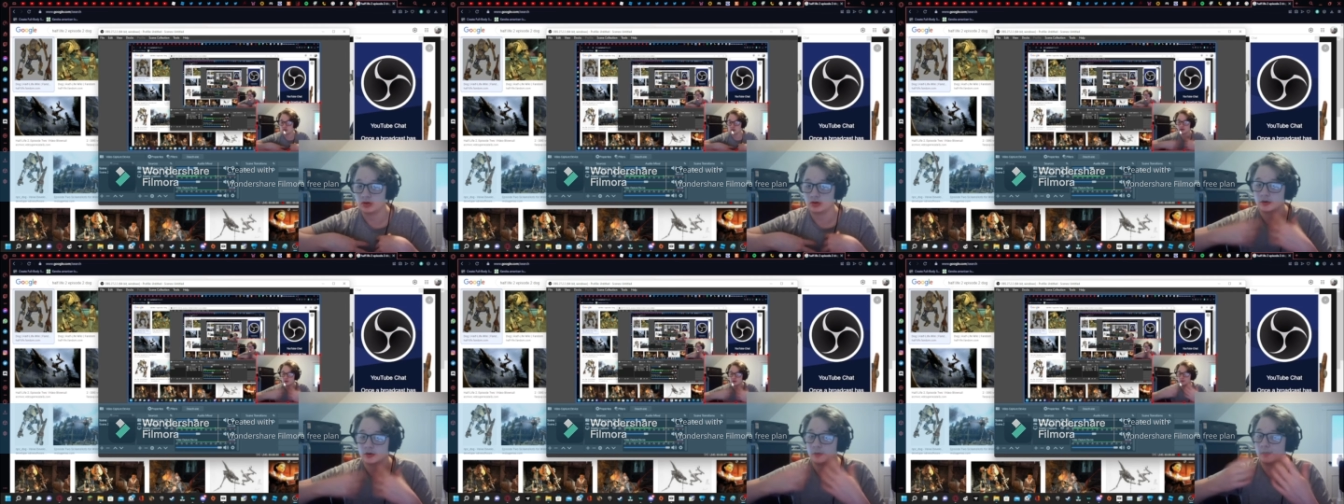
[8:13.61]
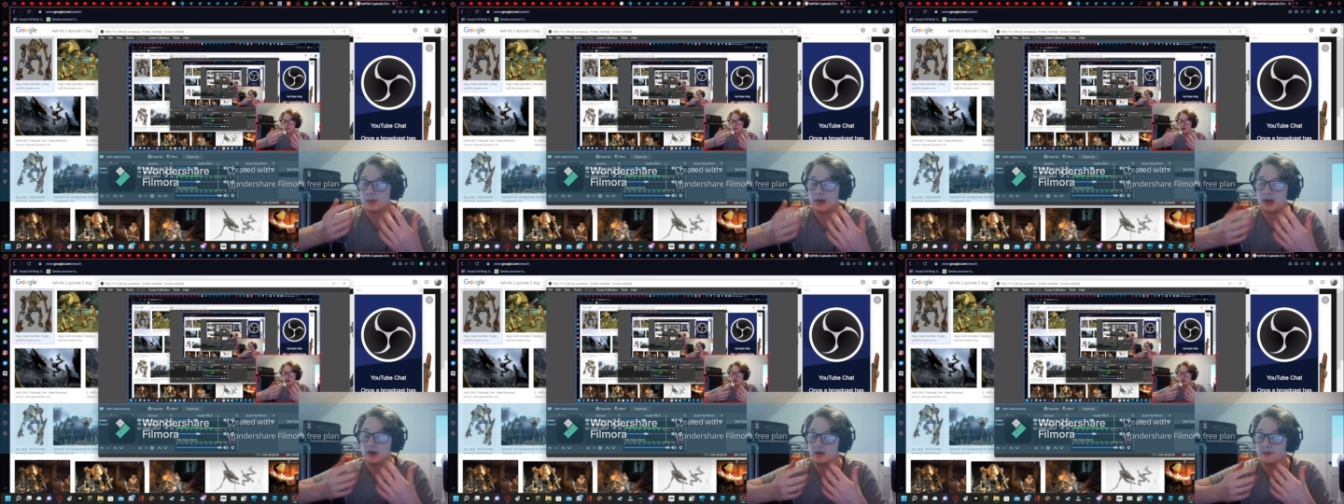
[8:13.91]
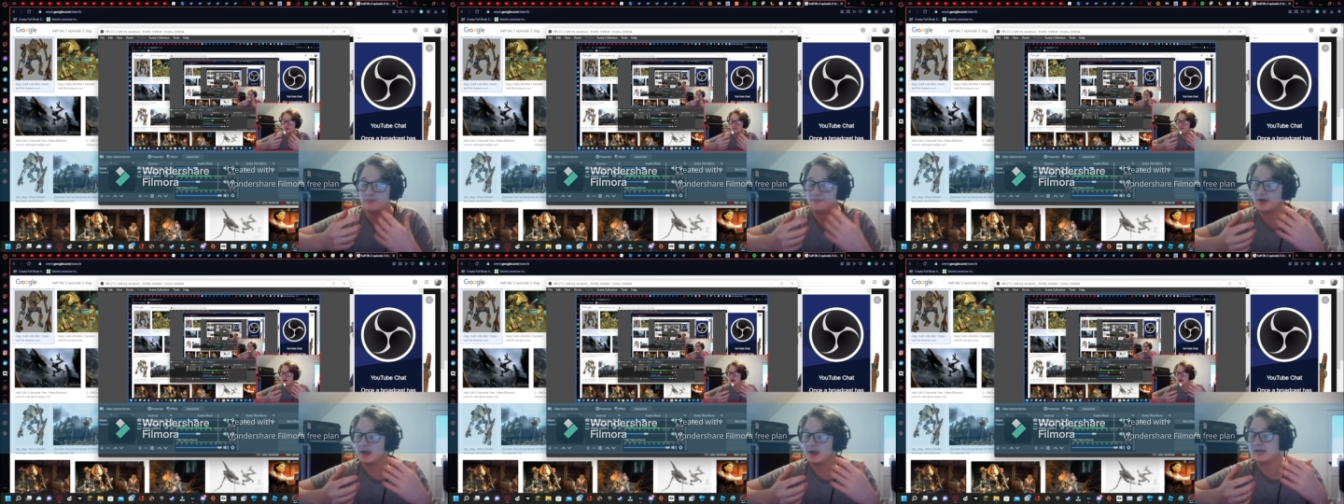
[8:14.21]
No matter
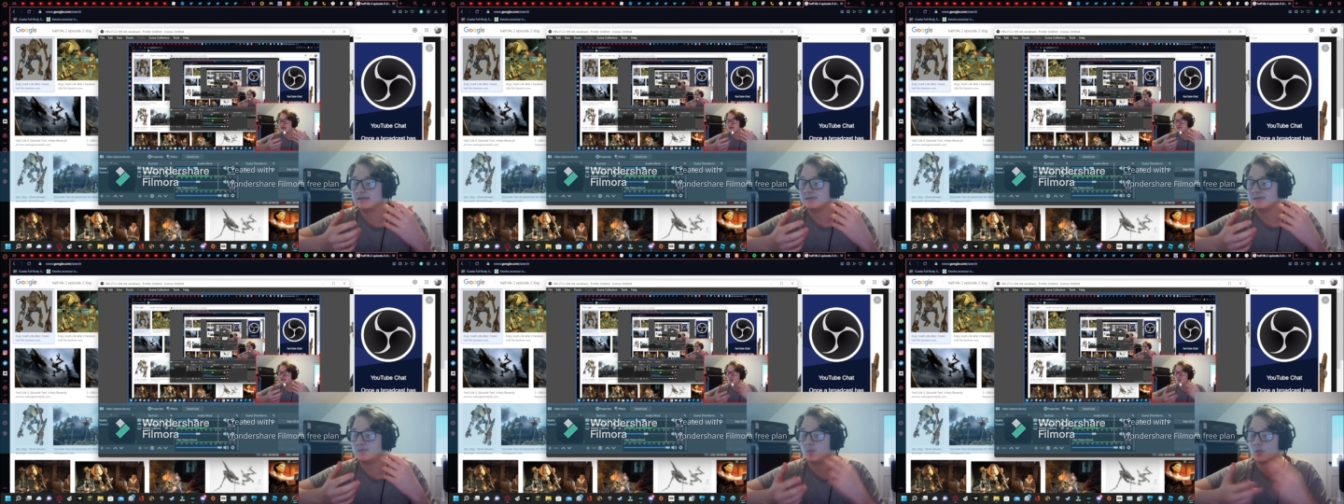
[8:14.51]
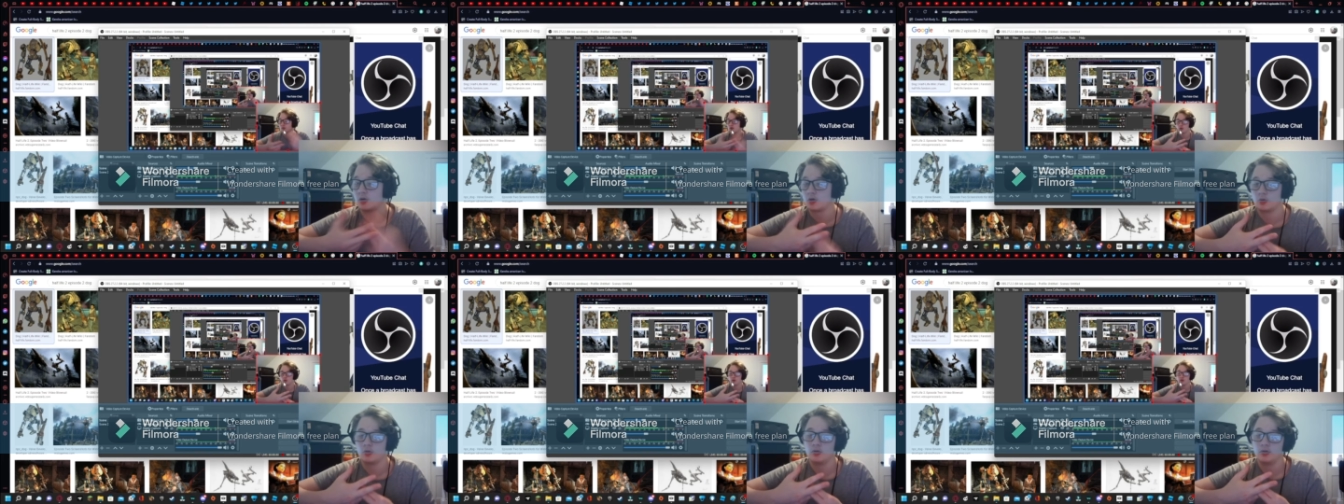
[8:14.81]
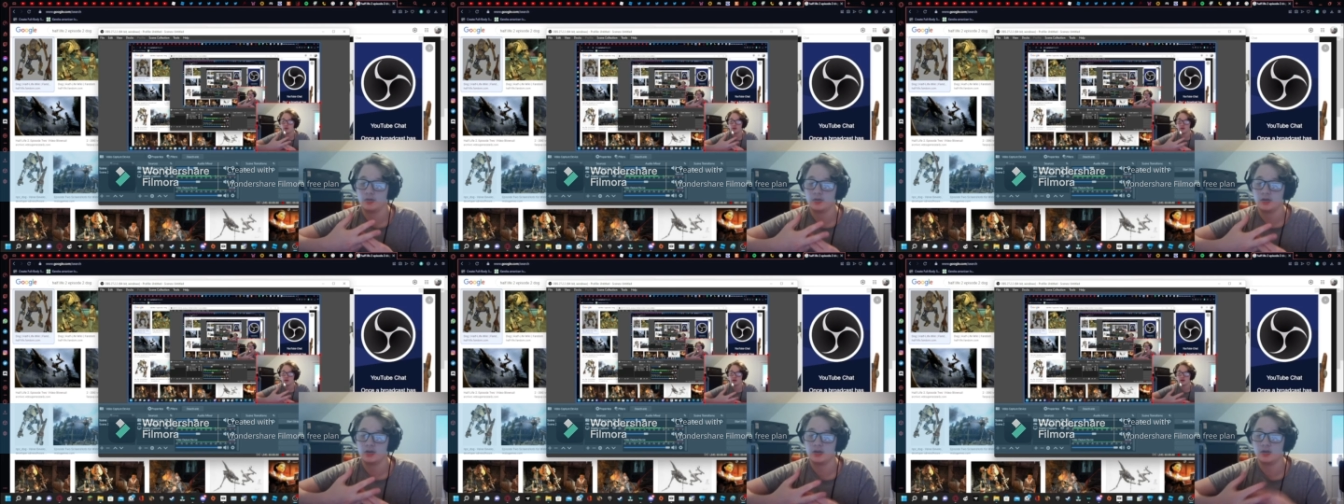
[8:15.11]
if I
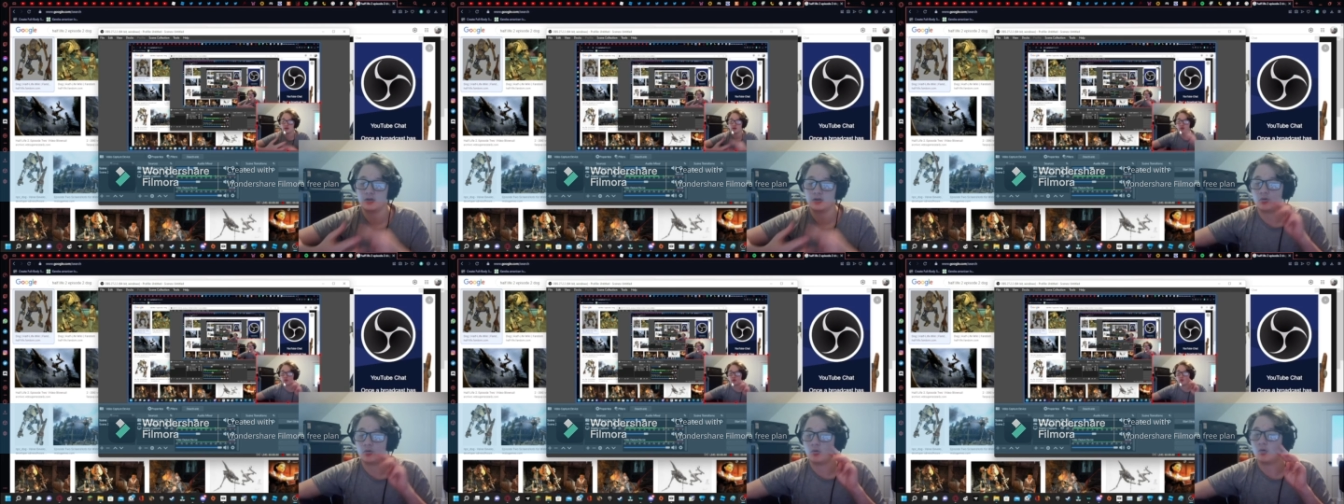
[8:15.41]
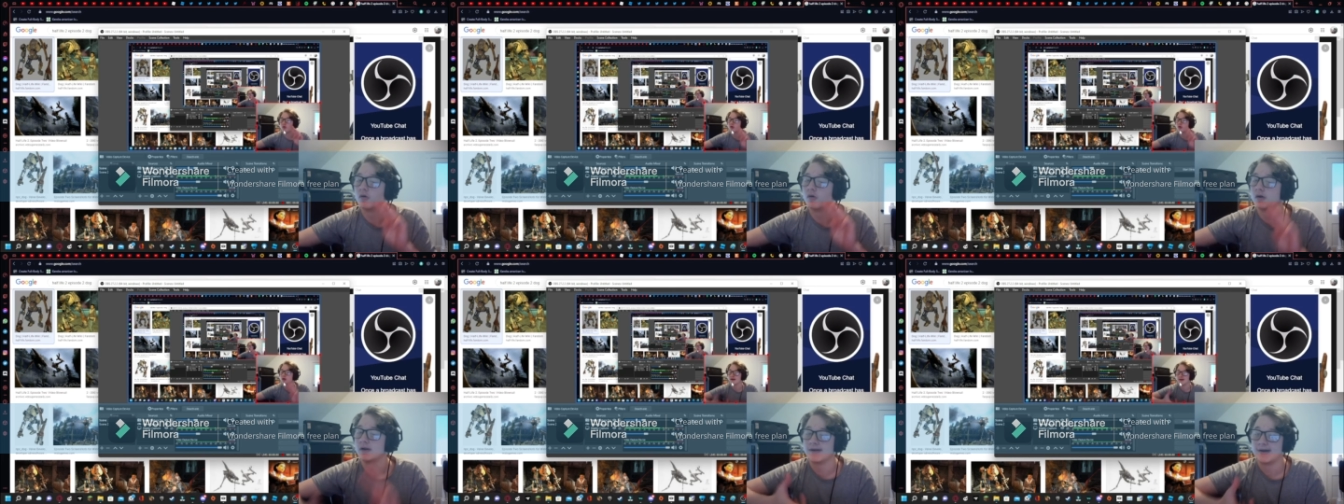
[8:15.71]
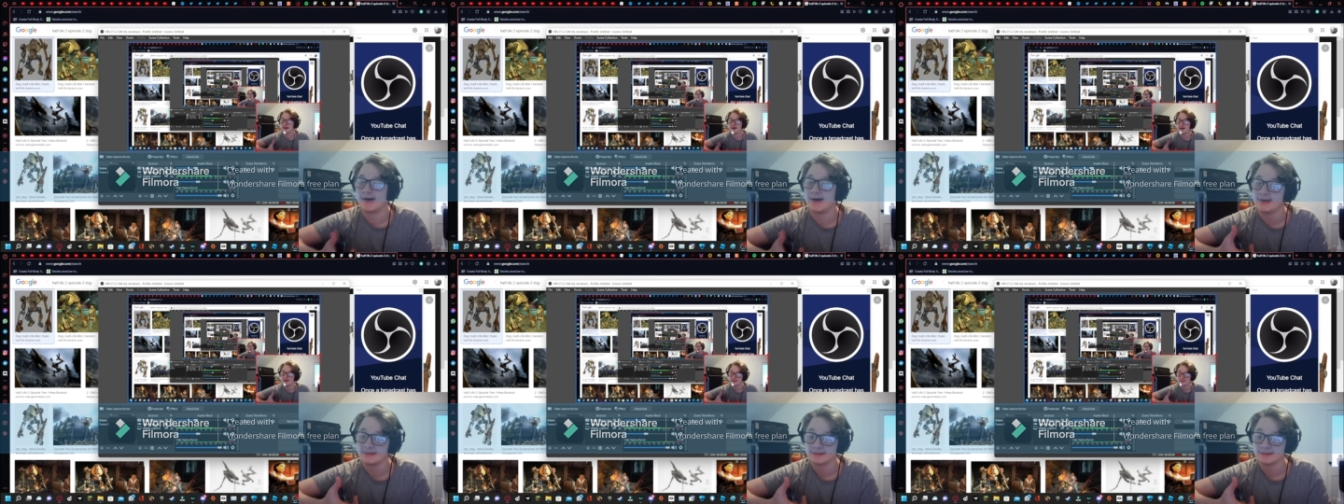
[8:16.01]
recorded it or
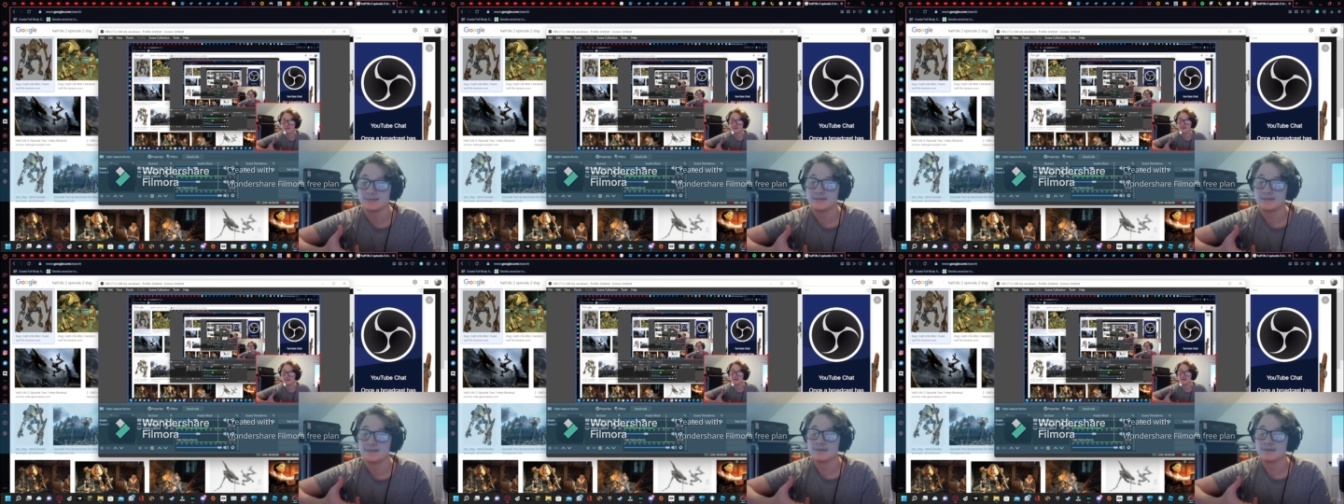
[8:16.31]
not.